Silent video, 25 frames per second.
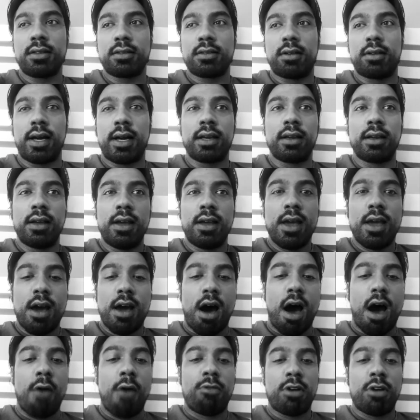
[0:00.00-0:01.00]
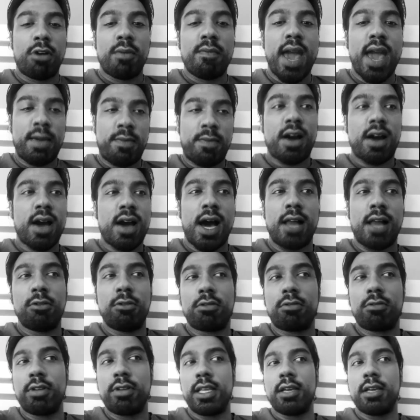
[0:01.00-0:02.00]
Like, I want to make my car look
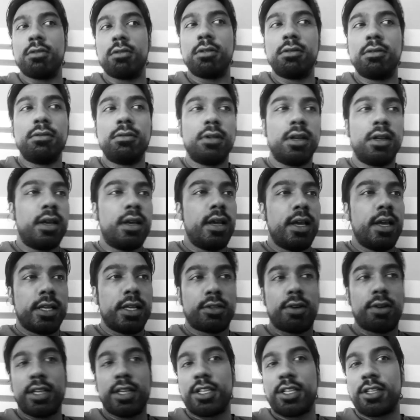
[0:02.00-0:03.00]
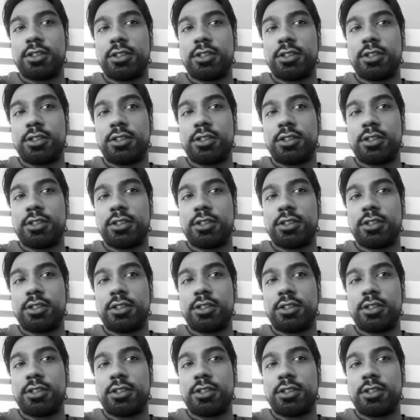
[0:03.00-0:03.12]
really good. So, so I just